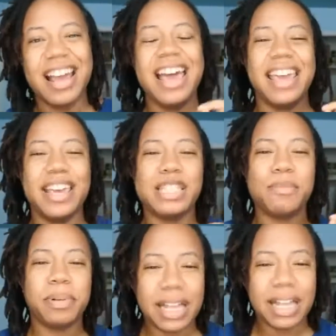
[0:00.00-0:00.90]
is
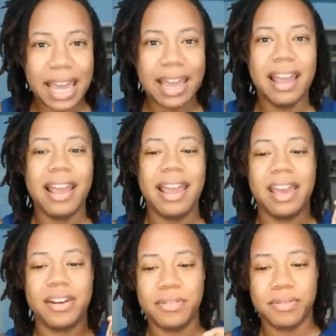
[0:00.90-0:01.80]
play
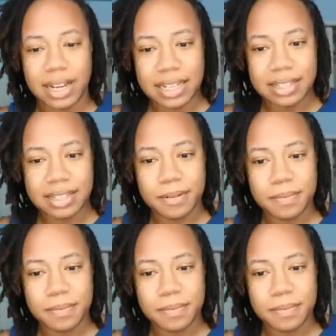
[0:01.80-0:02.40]
and rest.